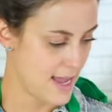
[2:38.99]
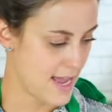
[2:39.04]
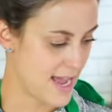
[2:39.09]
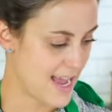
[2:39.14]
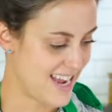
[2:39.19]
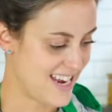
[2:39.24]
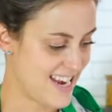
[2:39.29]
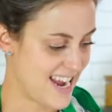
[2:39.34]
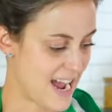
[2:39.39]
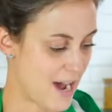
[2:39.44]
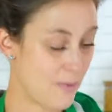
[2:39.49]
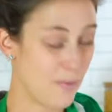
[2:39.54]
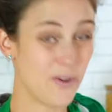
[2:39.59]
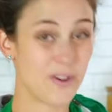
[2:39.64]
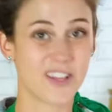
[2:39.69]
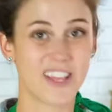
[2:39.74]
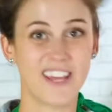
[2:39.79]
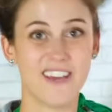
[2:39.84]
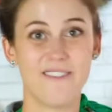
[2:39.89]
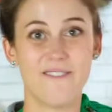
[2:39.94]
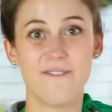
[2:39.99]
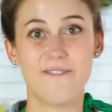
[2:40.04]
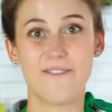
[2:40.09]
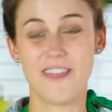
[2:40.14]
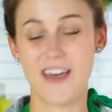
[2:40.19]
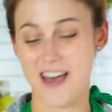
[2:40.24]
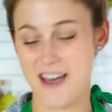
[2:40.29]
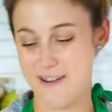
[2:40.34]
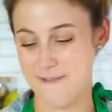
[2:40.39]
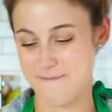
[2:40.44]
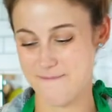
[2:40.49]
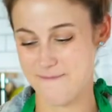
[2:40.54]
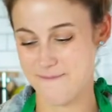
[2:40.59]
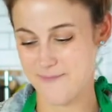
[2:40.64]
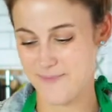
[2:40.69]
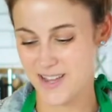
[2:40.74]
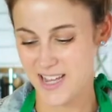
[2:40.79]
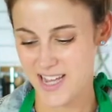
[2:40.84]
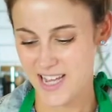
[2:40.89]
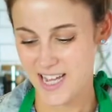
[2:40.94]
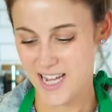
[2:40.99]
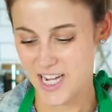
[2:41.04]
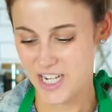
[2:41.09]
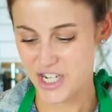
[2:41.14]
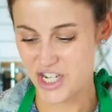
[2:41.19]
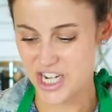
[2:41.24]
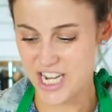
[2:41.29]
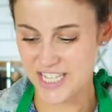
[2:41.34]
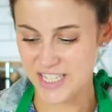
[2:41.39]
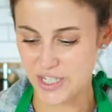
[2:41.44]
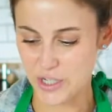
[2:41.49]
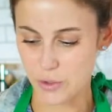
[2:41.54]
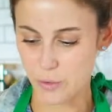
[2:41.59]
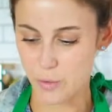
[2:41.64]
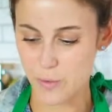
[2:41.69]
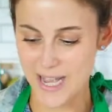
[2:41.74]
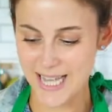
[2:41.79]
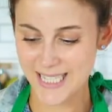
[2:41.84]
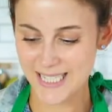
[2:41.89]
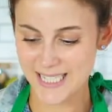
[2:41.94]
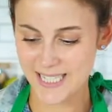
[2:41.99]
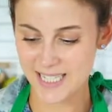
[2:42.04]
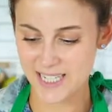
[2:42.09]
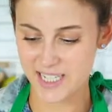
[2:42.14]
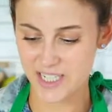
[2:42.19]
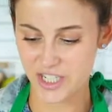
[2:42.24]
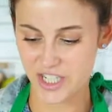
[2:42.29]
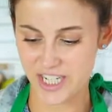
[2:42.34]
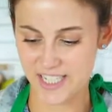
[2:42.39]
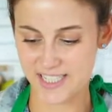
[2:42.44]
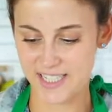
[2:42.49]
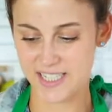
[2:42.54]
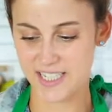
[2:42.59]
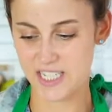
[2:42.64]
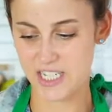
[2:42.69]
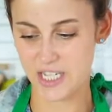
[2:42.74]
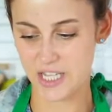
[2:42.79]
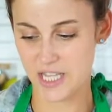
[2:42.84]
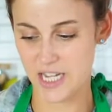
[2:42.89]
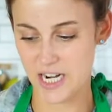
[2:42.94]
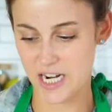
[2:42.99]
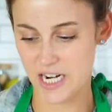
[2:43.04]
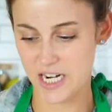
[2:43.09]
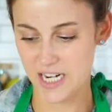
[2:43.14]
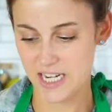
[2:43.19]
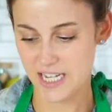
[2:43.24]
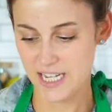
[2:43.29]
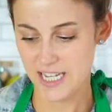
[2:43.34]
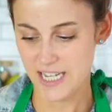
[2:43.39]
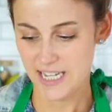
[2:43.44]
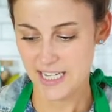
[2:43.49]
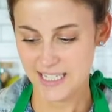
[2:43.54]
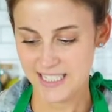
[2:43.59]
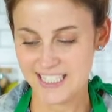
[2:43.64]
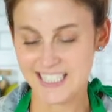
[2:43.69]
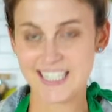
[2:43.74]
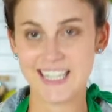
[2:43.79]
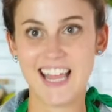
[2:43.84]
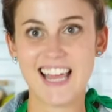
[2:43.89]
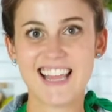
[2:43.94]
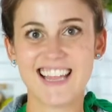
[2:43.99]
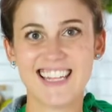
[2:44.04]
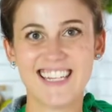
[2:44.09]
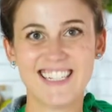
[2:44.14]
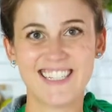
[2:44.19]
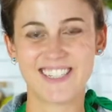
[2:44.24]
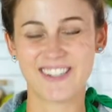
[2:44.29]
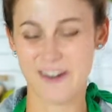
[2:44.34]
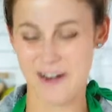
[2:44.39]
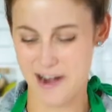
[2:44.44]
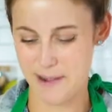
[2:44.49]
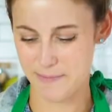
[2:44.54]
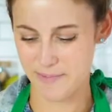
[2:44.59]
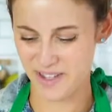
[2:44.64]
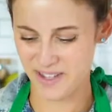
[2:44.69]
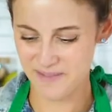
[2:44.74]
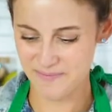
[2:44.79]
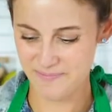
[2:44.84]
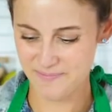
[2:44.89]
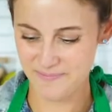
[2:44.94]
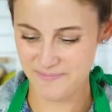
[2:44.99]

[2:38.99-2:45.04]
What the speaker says: And now we'll give them a gentle whisk just until they're slightly scrambled.